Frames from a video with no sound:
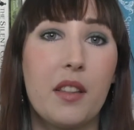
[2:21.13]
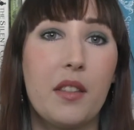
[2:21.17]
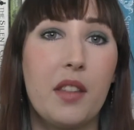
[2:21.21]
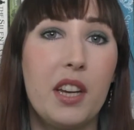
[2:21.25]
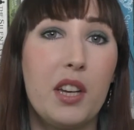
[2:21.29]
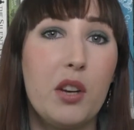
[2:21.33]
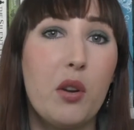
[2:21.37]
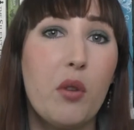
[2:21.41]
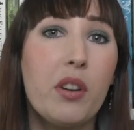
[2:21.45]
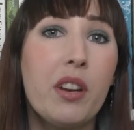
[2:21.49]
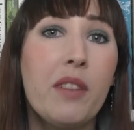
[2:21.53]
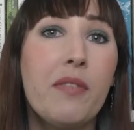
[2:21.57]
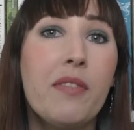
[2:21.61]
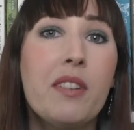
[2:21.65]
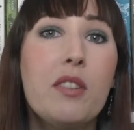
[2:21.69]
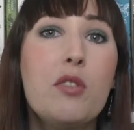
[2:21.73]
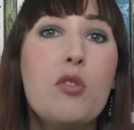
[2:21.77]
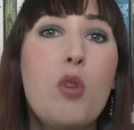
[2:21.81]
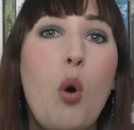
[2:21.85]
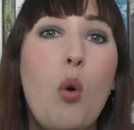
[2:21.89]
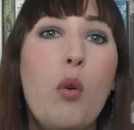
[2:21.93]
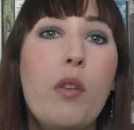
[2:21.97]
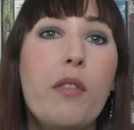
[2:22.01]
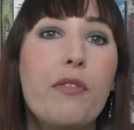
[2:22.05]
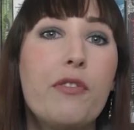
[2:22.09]
They don't even
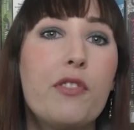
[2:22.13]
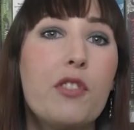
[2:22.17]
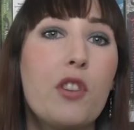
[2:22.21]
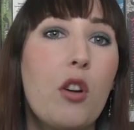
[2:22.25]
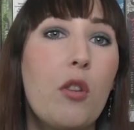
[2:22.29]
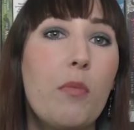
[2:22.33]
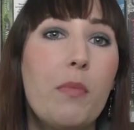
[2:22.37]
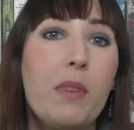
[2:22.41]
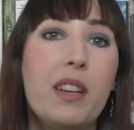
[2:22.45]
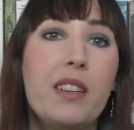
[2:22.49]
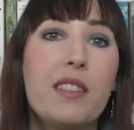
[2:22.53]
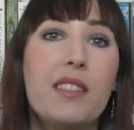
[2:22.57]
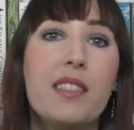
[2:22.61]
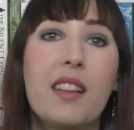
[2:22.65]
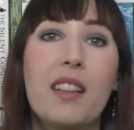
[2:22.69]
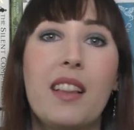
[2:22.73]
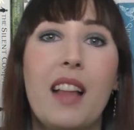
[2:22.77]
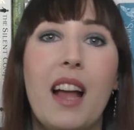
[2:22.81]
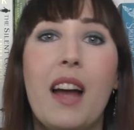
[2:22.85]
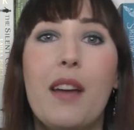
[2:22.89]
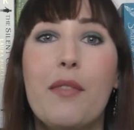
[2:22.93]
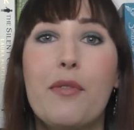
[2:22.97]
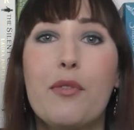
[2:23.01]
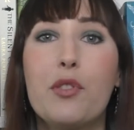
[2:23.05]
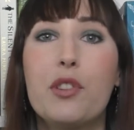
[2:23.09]
know if Tommy is
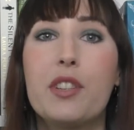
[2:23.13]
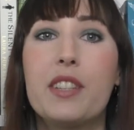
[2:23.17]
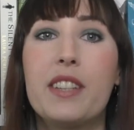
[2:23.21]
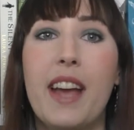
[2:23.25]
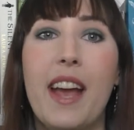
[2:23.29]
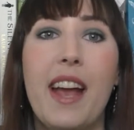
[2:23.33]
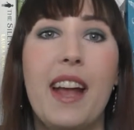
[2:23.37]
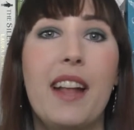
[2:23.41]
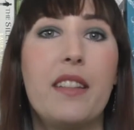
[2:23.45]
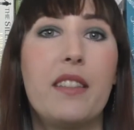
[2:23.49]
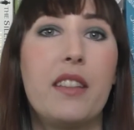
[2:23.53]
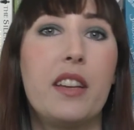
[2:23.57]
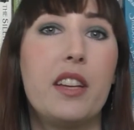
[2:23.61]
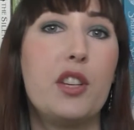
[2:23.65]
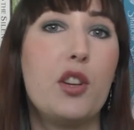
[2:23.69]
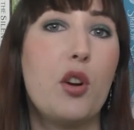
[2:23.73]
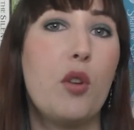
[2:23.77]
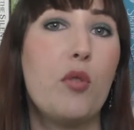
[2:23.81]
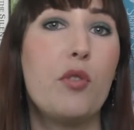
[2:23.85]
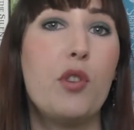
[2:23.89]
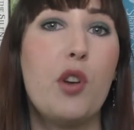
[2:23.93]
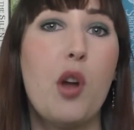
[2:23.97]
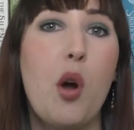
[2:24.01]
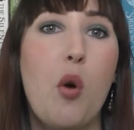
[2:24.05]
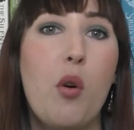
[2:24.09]
alive or dead. They
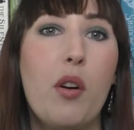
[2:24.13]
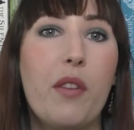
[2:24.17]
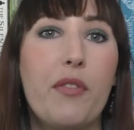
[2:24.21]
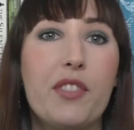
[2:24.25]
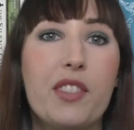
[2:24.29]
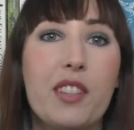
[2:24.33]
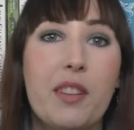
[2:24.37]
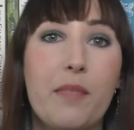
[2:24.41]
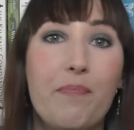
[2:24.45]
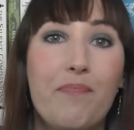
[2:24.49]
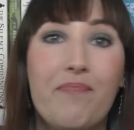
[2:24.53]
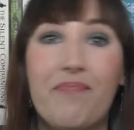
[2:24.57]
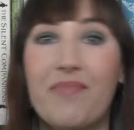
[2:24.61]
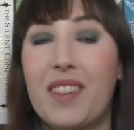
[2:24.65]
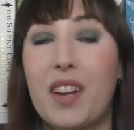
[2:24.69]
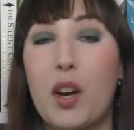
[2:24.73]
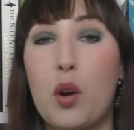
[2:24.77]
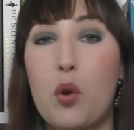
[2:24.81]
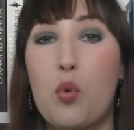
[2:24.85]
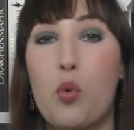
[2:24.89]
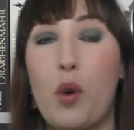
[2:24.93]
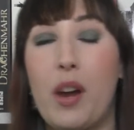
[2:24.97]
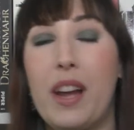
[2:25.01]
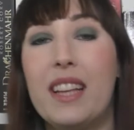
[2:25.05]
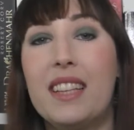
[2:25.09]
don't know if some
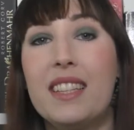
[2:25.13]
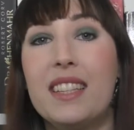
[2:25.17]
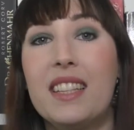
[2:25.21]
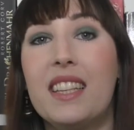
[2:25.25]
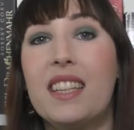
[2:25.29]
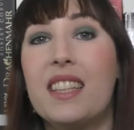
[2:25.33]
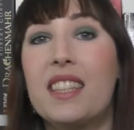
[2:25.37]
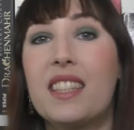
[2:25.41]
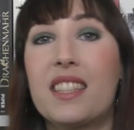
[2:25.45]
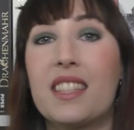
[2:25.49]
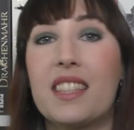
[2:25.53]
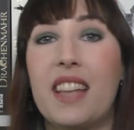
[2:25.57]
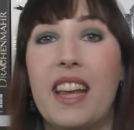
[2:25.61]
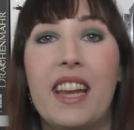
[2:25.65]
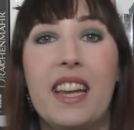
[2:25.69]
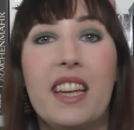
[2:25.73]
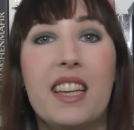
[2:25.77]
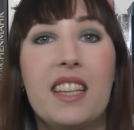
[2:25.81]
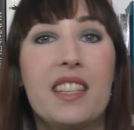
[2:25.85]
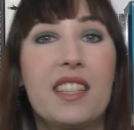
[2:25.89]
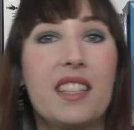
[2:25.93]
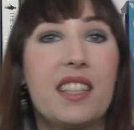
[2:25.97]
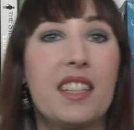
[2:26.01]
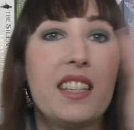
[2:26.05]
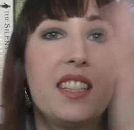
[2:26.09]
crazy
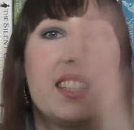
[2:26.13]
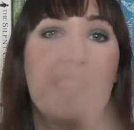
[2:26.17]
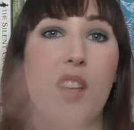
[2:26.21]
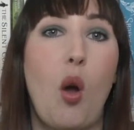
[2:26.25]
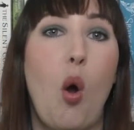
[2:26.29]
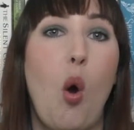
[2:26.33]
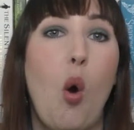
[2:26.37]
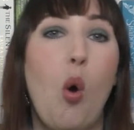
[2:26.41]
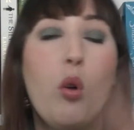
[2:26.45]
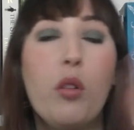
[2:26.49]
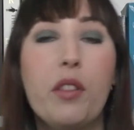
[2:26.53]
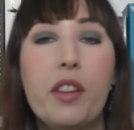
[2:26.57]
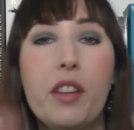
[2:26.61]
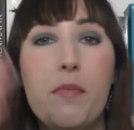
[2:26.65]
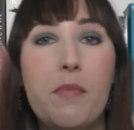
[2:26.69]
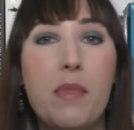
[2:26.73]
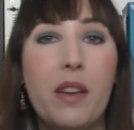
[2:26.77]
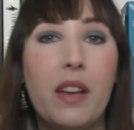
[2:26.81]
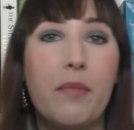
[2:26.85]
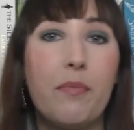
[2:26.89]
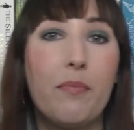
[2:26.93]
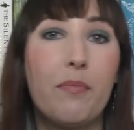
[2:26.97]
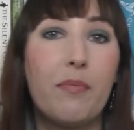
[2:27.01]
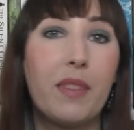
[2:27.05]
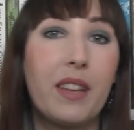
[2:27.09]
sadist is holding
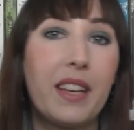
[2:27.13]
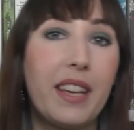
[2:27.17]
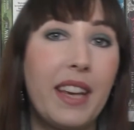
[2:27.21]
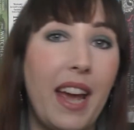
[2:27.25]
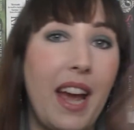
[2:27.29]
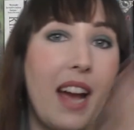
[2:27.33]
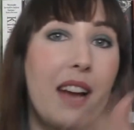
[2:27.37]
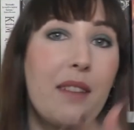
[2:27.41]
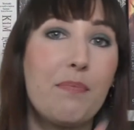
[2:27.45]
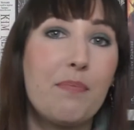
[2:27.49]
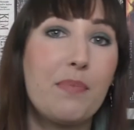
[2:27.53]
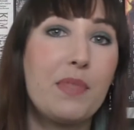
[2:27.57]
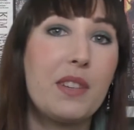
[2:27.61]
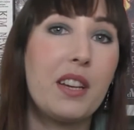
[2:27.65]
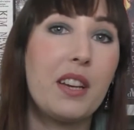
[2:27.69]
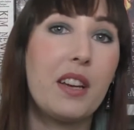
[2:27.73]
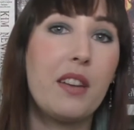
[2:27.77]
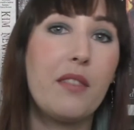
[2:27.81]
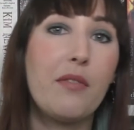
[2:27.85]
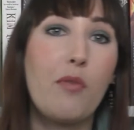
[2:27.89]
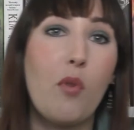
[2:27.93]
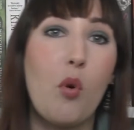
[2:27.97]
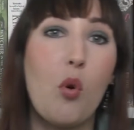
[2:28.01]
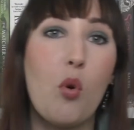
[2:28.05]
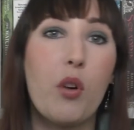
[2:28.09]
him
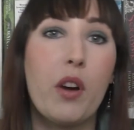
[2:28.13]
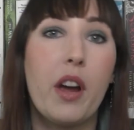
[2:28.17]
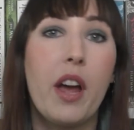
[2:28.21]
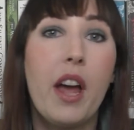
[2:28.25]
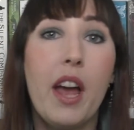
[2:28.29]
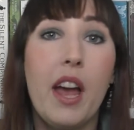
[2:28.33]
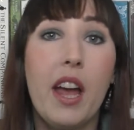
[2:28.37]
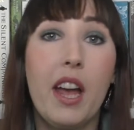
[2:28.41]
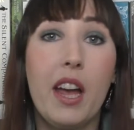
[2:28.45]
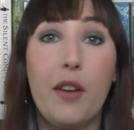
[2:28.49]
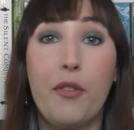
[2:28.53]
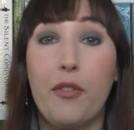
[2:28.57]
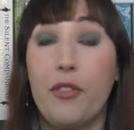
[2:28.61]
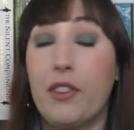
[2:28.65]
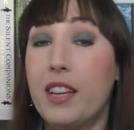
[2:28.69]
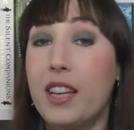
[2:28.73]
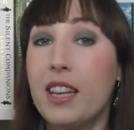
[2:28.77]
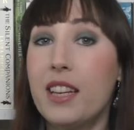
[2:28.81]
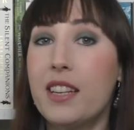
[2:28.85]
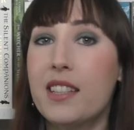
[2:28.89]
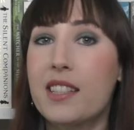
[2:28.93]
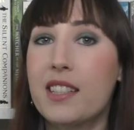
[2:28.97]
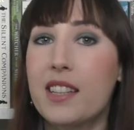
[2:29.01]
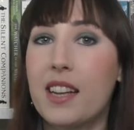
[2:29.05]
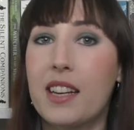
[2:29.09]
captive or if
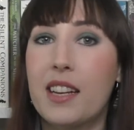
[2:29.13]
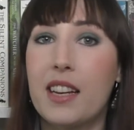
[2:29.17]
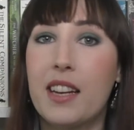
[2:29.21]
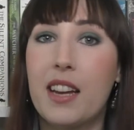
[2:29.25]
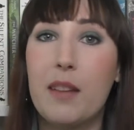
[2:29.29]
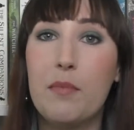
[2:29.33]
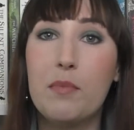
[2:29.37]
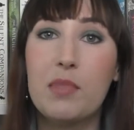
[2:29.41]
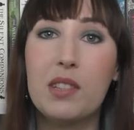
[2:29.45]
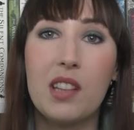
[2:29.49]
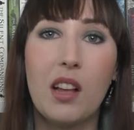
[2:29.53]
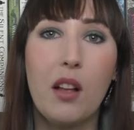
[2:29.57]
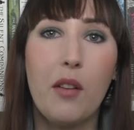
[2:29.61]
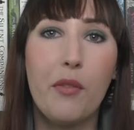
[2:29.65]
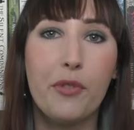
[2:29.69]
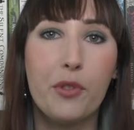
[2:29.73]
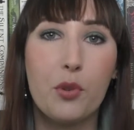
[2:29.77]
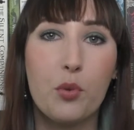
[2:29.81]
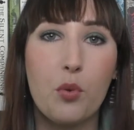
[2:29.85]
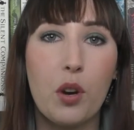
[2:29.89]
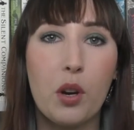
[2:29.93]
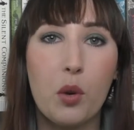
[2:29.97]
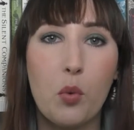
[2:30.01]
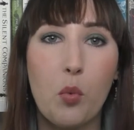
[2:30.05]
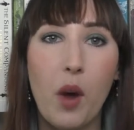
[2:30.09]
he decided himself
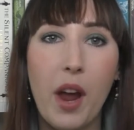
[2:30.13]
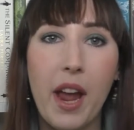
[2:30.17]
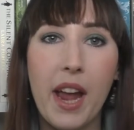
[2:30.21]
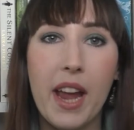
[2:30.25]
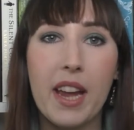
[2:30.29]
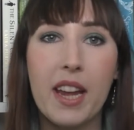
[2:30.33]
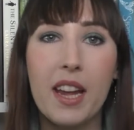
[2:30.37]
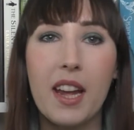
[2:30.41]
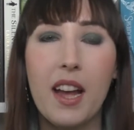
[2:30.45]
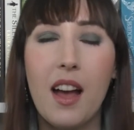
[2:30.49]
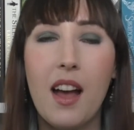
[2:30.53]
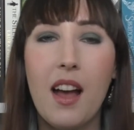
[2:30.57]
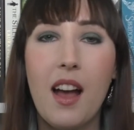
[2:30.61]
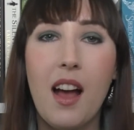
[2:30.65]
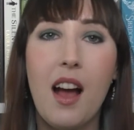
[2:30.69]
to run away.